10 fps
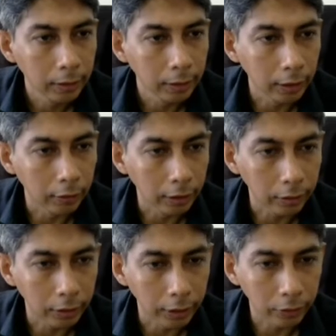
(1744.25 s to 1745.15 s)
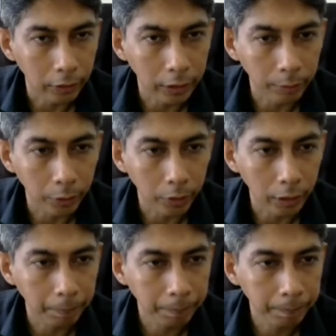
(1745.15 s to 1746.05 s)
now I try to run the
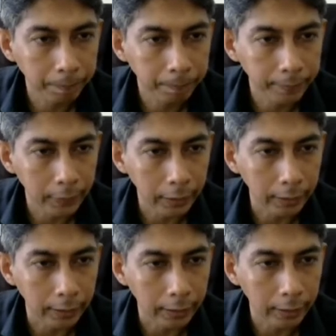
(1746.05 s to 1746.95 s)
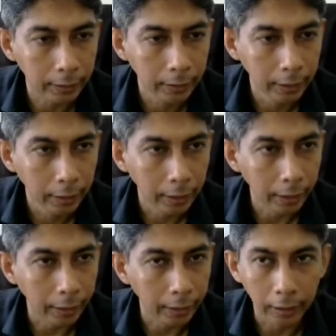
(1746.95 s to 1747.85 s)
program,
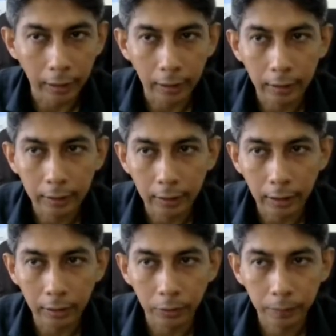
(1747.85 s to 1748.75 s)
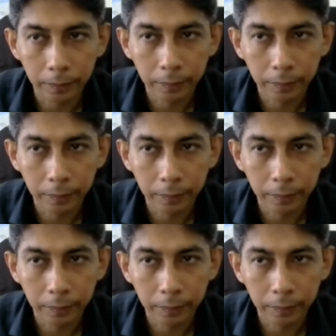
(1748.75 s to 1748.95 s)
and now